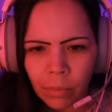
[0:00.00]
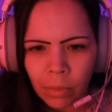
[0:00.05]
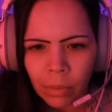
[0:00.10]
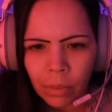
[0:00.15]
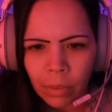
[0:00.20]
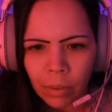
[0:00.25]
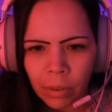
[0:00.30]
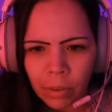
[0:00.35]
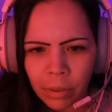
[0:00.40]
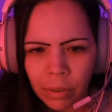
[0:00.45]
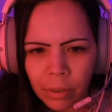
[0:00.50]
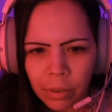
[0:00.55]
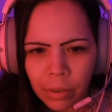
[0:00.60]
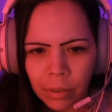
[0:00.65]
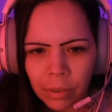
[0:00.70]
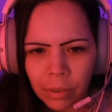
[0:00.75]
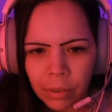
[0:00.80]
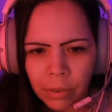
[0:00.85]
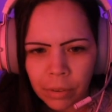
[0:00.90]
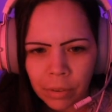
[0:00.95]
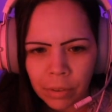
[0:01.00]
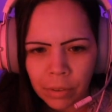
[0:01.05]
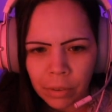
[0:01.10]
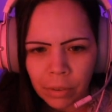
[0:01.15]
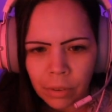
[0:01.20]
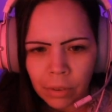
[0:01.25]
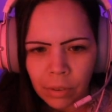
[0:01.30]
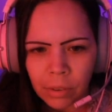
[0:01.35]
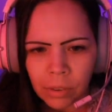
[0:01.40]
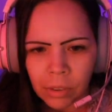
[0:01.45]
We don't have any.
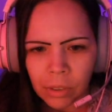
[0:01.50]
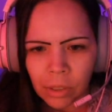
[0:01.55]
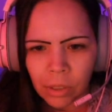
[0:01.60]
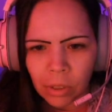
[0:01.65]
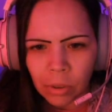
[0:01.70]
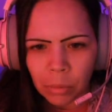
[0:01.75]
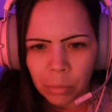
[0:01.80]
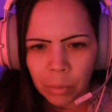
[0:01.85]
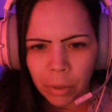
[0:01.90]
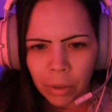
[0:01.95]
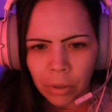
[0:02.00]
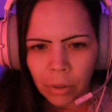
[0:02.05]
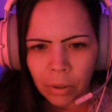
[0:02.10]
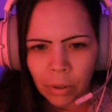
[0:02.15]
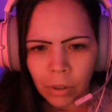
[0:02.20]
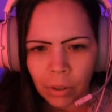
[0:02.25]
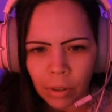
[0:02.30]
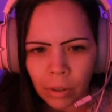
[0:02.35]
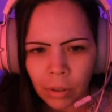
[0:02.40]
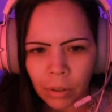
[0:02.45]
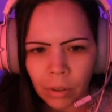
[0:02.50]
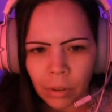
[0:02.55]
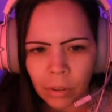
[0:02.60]
Or we kind of do, but like...